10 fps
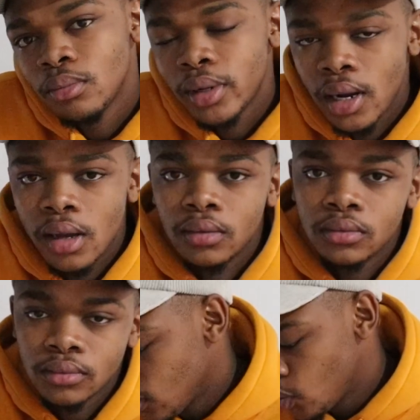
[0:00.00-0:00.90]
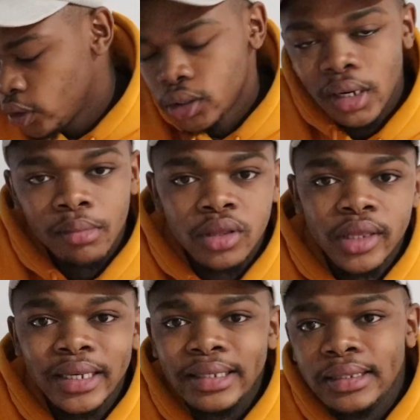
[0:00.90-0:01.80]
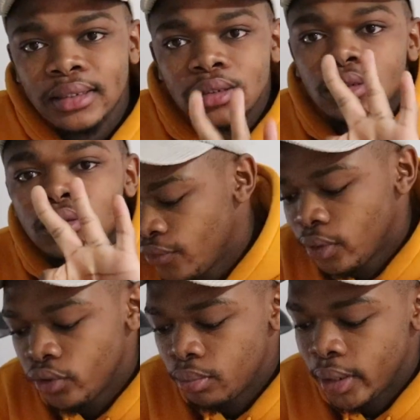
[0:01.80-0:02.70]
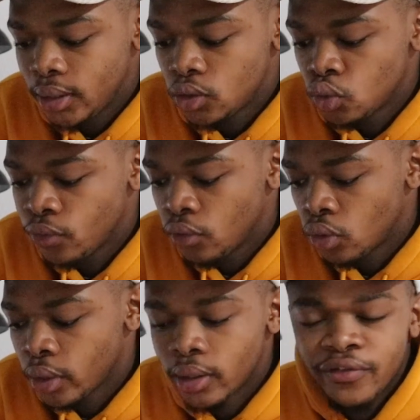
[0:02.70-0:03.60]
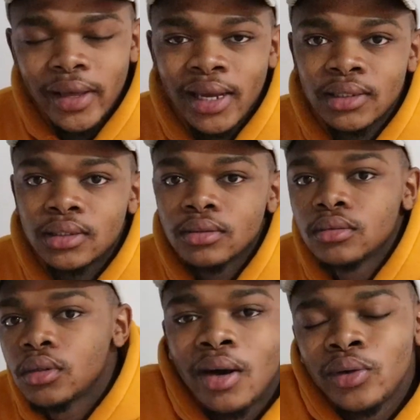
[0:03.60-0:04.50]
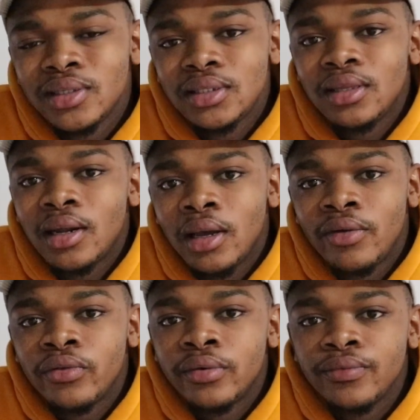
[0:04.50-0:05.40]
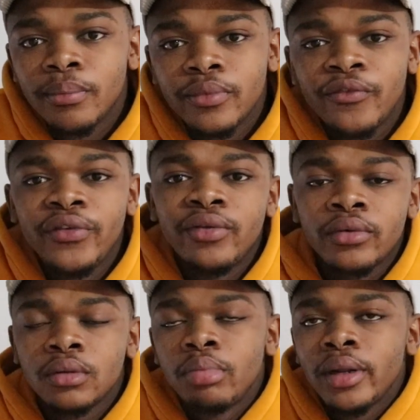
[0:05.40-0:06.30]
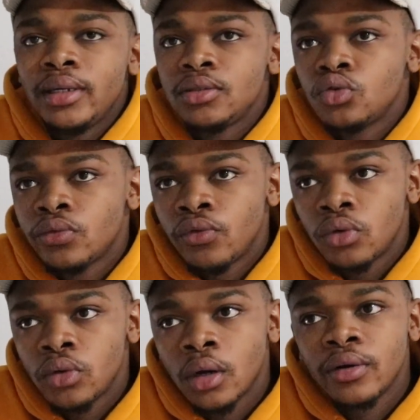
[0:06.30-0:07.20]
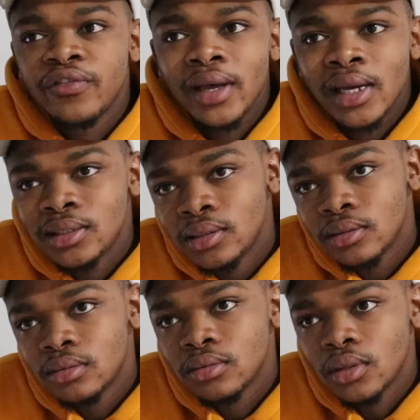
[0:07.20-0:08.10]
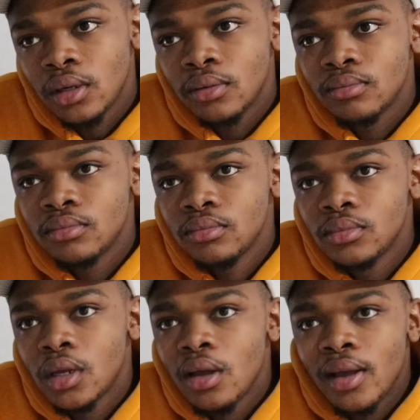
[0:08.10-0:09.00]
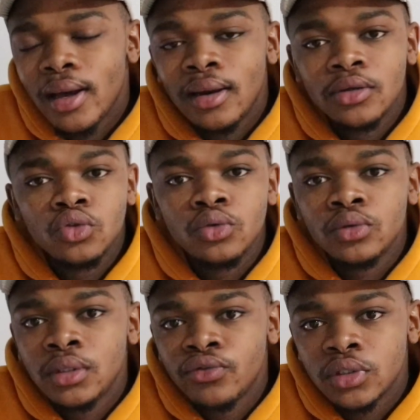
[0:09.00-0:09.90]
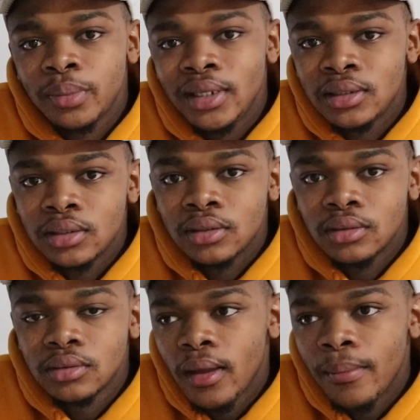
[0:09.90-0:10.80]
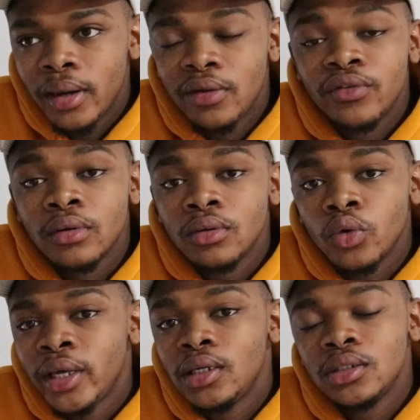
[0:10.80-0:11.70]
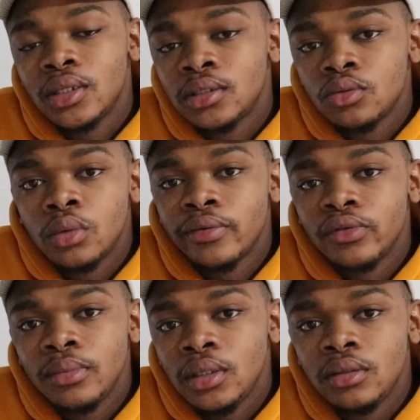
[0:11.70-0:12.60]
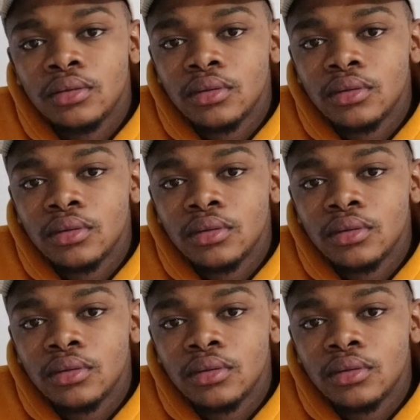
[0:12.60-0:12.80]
but yeah Question number three, favorite place to photograph at? I wouldn't say that I have a favorite place to photograph at. Um, I like to use different spaces, but if a location doesn't work for me,